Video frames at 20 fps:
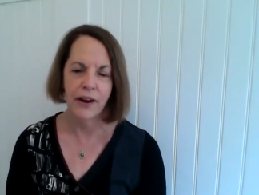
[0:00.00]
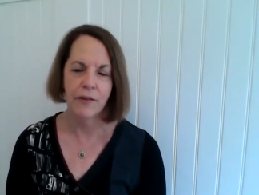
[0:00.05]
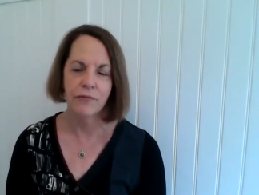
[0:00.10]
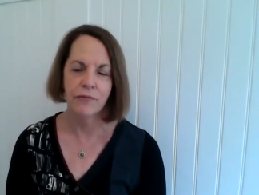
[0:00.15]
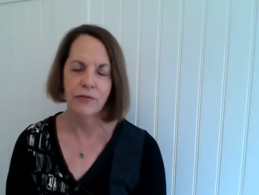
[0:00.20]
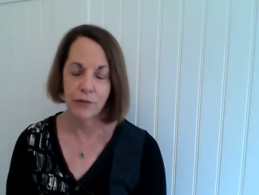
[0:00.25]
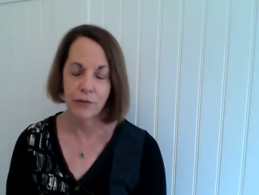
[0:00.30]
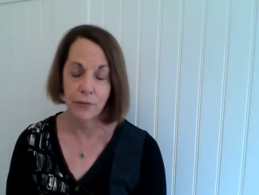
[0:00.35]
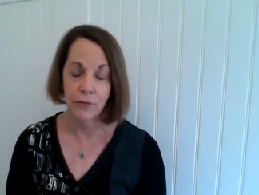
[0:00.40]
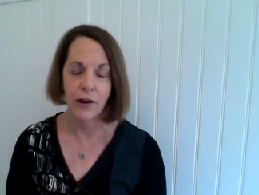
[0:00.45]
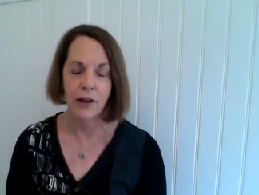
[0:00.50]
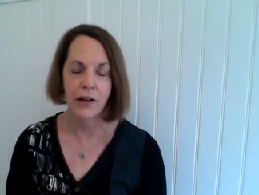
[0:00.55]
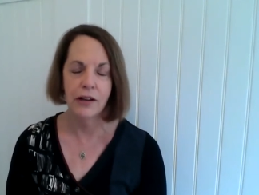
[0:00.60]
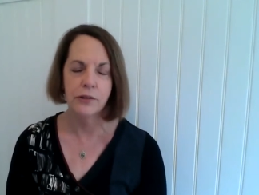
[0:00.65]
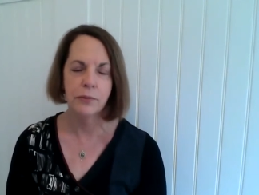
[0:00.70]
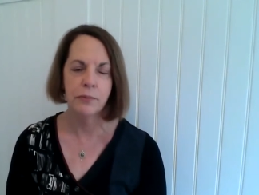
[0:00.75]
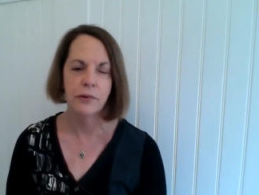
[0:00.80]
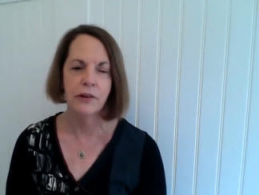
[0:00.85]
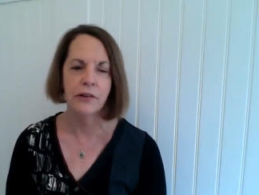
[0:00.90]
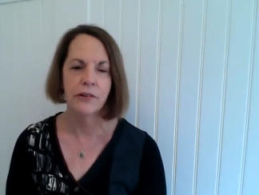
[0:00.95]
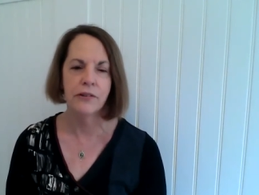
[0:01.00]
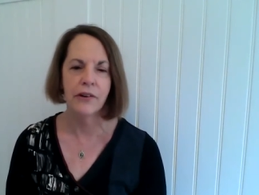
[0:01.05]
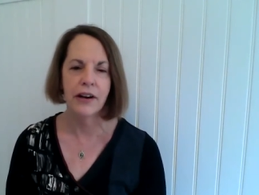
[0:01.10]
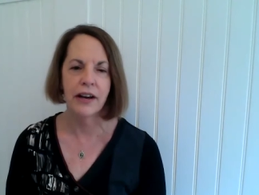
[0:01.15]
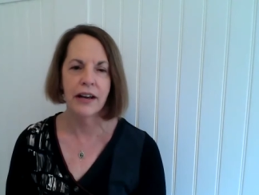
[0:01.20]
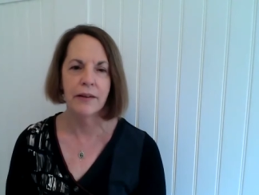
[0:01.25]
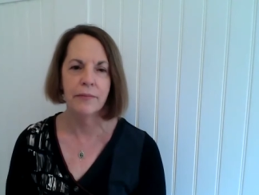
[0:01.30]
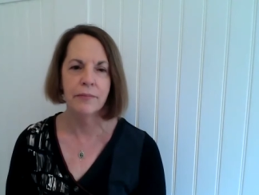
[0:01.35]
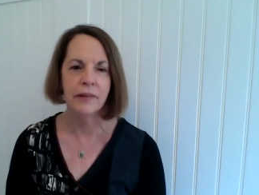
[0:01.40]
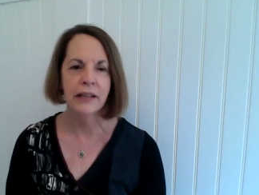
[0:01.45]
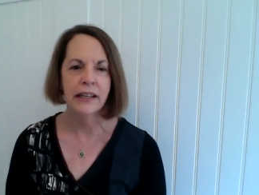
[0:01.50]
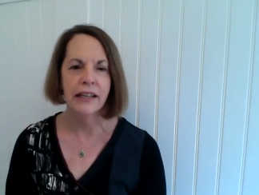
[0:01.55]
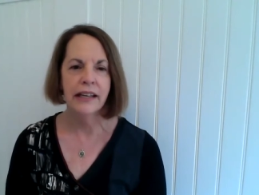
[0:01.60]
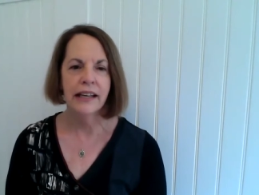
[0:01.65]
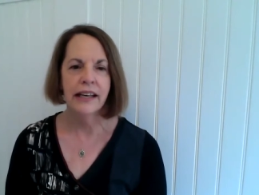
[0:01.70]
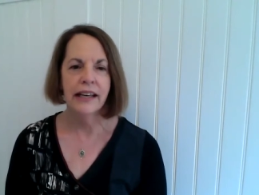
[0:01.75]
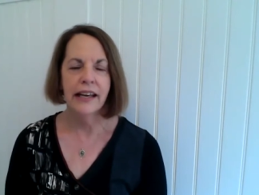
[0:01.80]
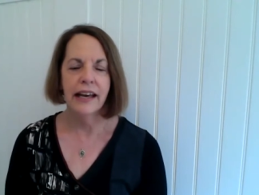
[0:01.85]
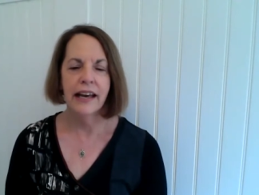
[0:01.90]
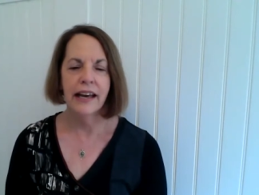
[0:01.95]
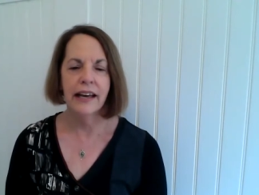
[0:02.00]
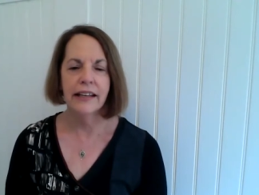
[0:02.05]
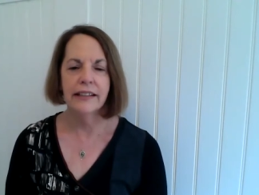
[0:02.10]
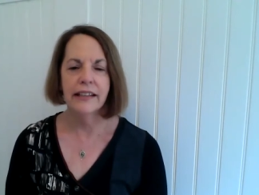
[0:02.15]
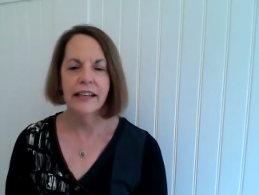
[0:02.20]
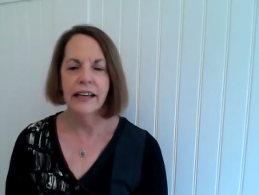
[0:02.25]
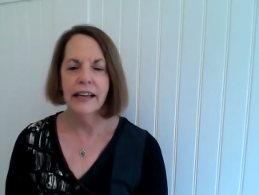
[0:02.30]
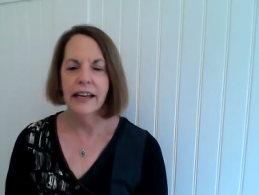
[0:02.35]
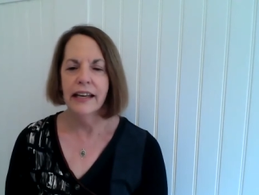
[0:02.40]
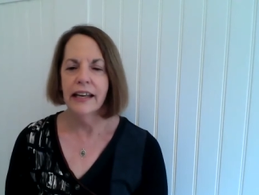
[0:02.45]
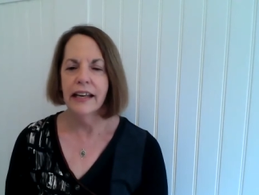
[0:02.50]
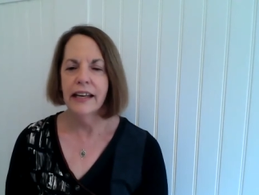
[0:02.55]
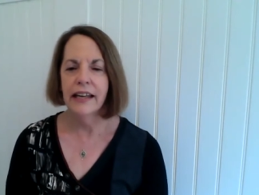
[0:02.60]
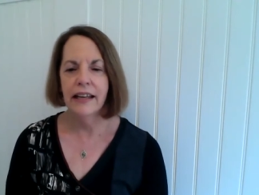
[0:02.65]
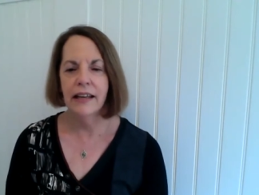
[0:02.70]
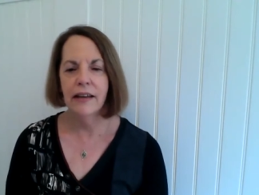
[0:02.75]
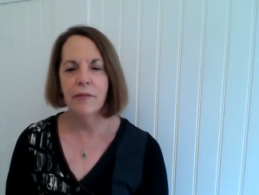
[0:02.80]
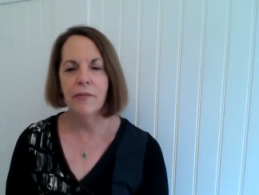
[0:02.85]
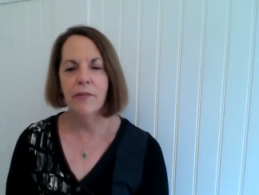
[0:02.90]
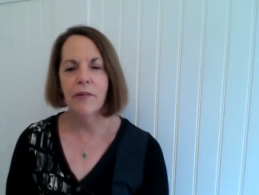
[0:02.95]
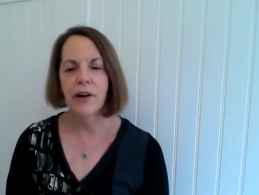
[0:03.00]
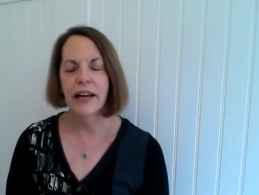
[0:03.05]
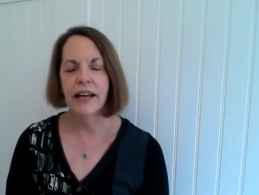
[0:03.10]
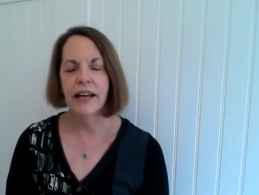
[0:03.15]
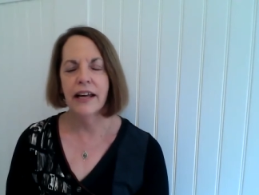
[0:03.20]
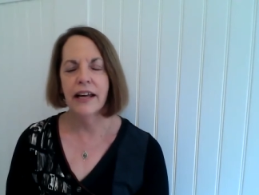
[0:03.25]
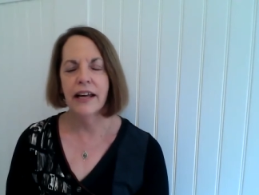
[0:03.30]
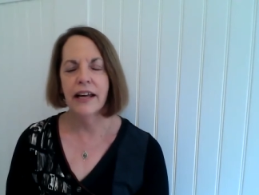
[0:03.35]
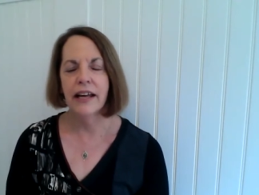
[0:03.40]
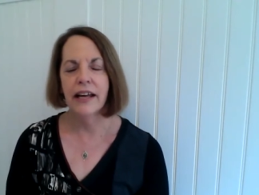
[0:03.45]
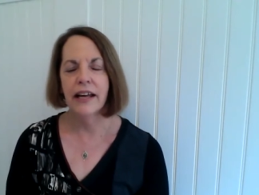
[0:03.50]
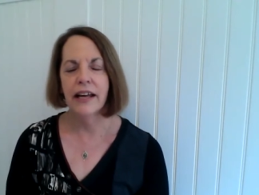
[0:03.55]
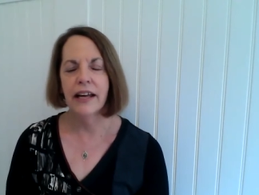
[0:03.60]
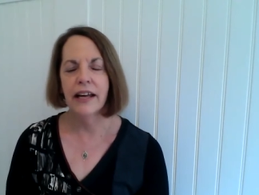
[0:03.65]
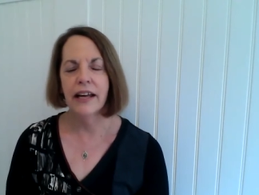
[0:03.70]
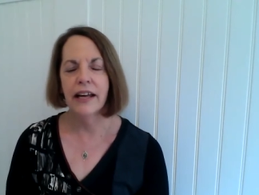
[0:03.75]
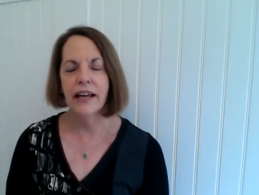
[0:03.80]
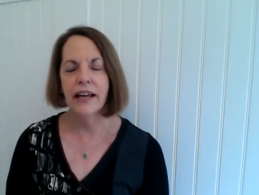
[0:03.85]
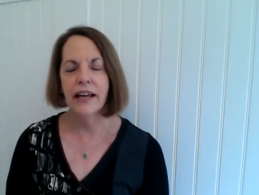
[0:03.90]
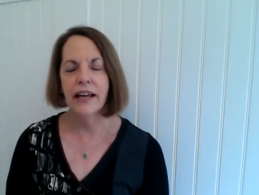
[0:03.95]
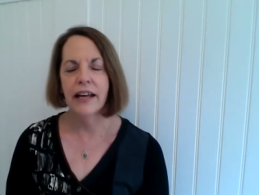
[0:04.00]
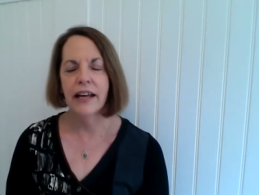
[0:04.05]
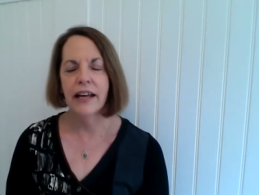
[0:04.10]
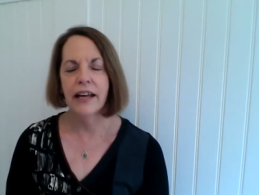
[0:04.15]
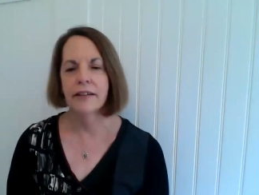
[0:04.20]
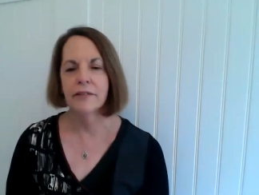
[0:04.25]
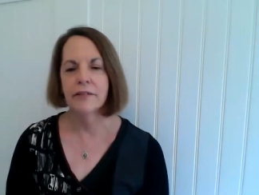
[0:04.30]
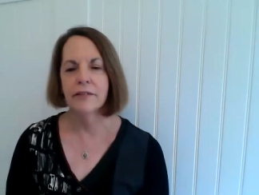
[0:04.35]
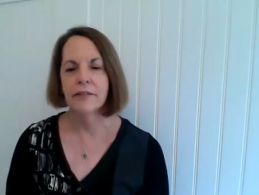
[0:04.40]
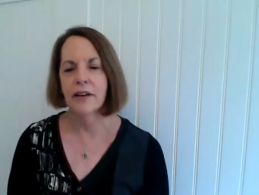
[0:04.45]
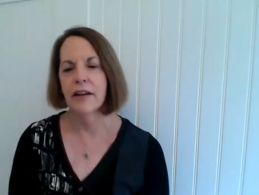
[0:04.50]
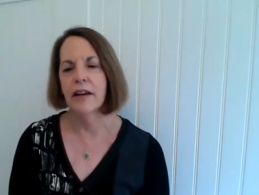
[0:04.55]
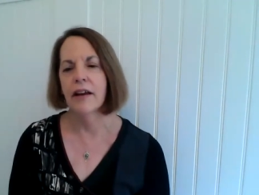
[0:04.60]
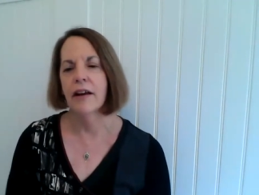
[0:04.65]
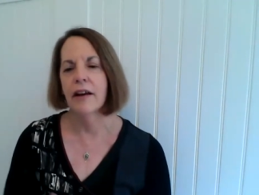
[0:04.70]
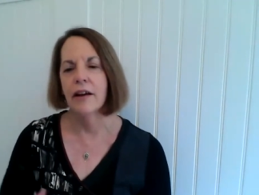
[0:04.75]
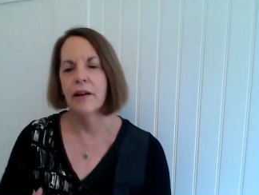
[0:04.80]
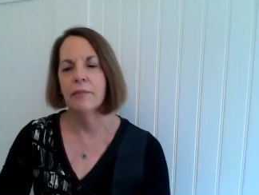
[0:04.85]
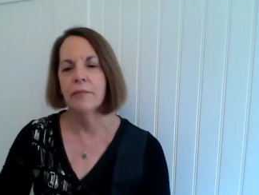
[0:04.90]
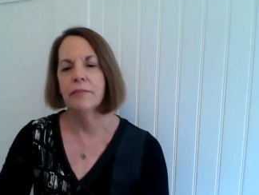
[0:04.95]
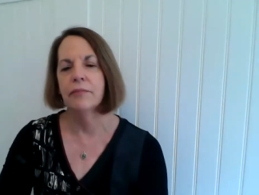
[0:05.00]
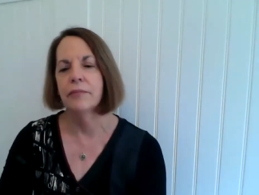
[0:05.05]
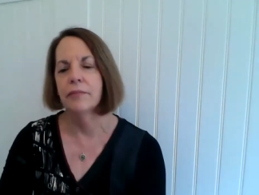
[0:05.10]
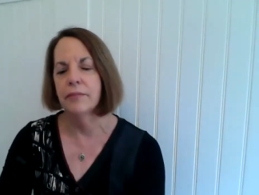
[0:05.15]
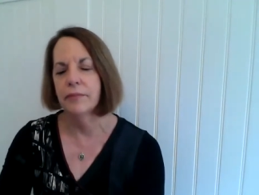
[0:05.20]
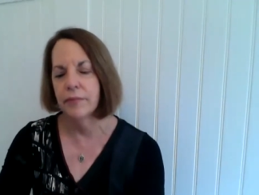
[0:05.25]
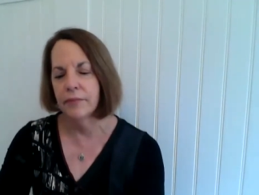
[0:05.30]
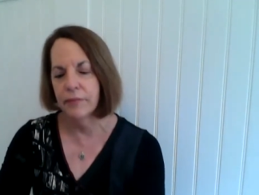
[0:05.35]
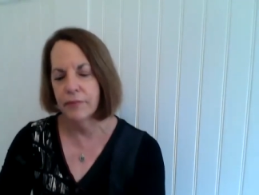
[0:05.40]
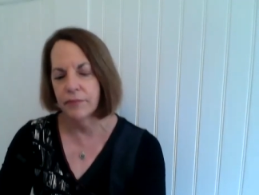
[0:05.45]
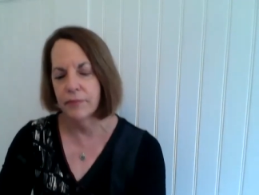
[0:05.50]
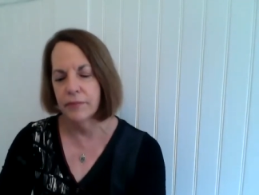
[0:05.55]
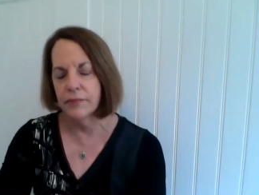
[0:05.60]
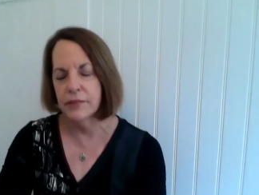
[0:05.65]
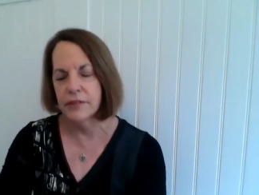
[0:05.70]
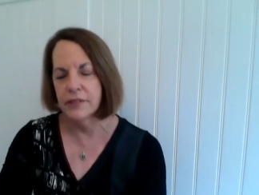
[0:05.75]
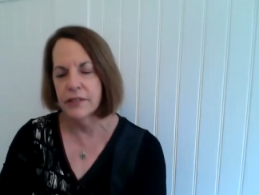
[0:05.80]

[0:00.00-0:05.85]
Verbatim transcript: program for the walls program and he went out and um,